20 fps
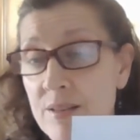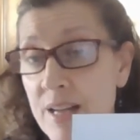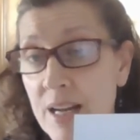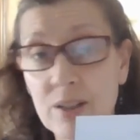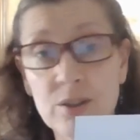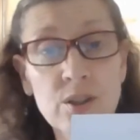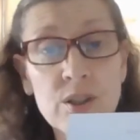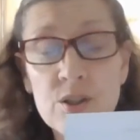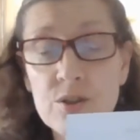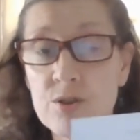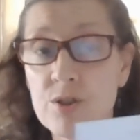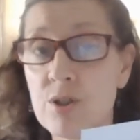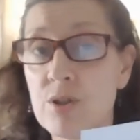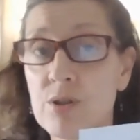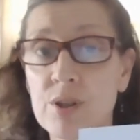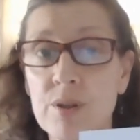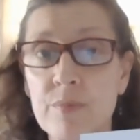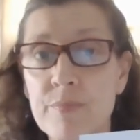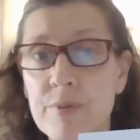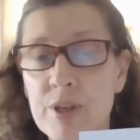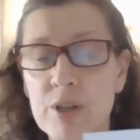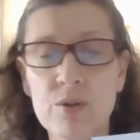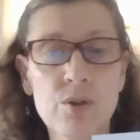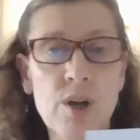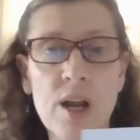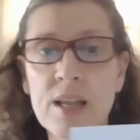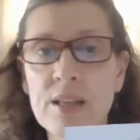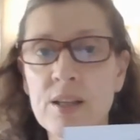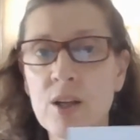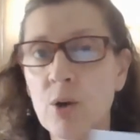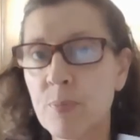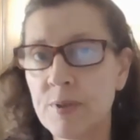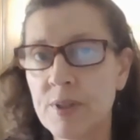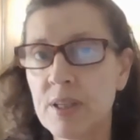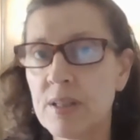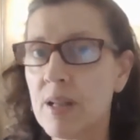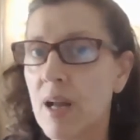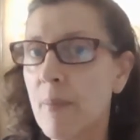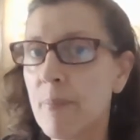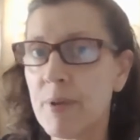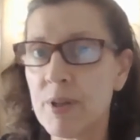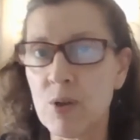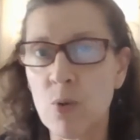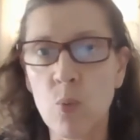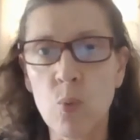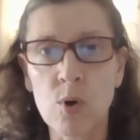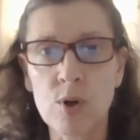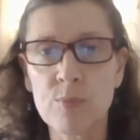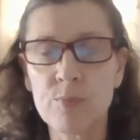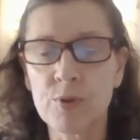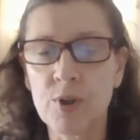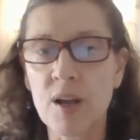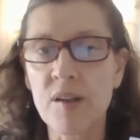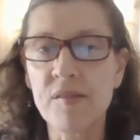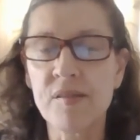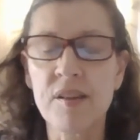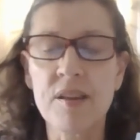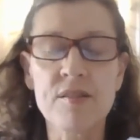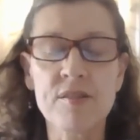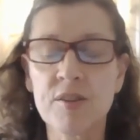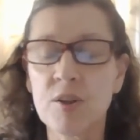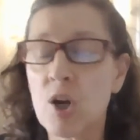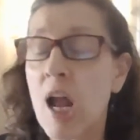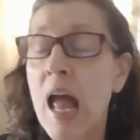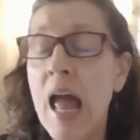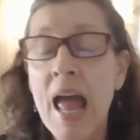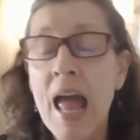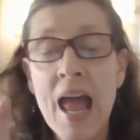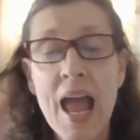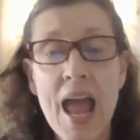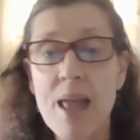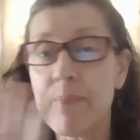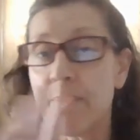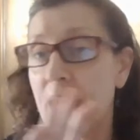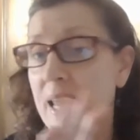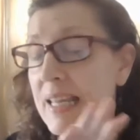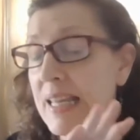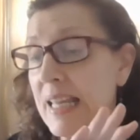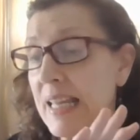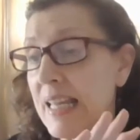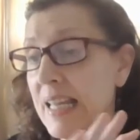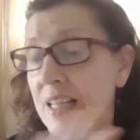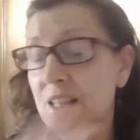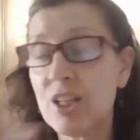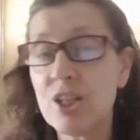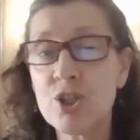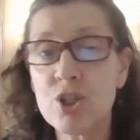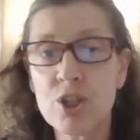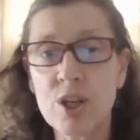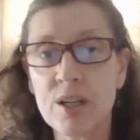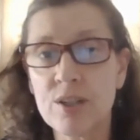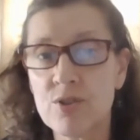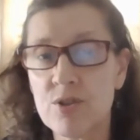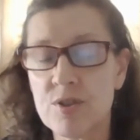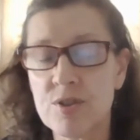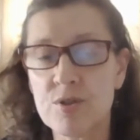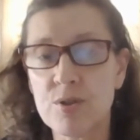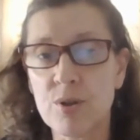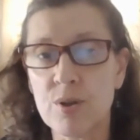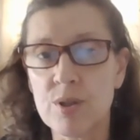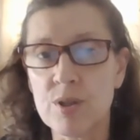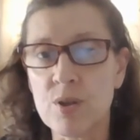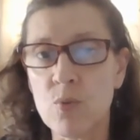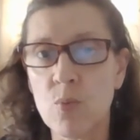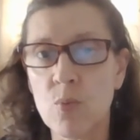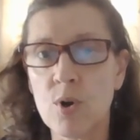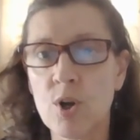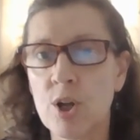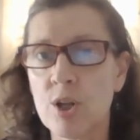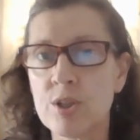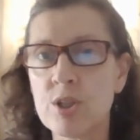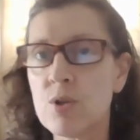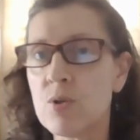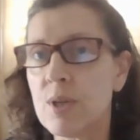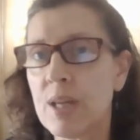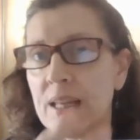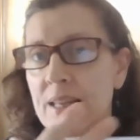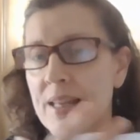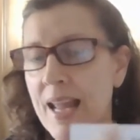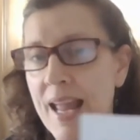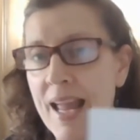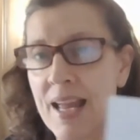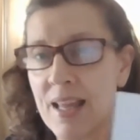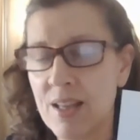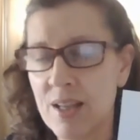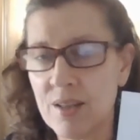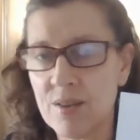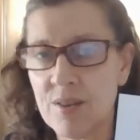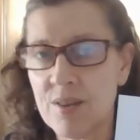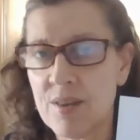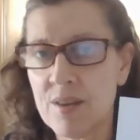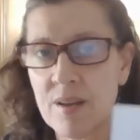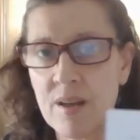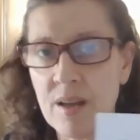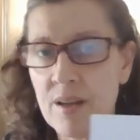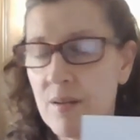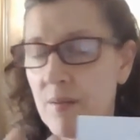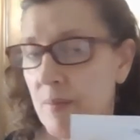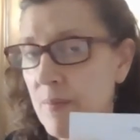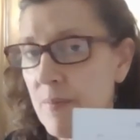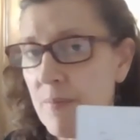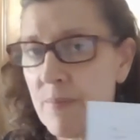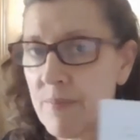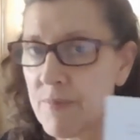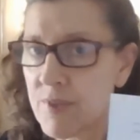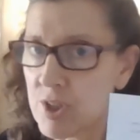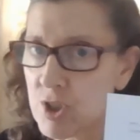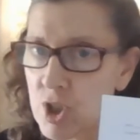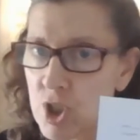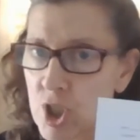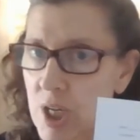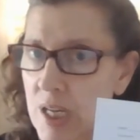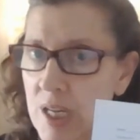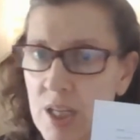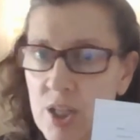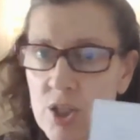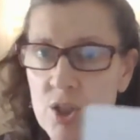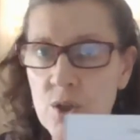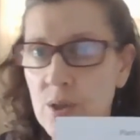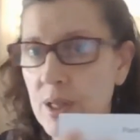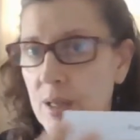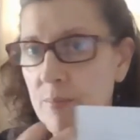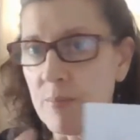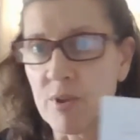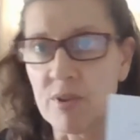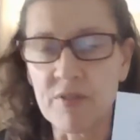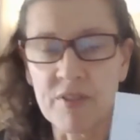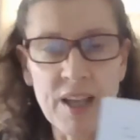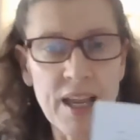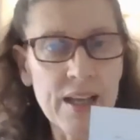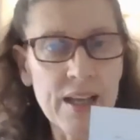download it to your computer and open it up in a word processor and make any changes to it you want. You can edit the sheet, you can move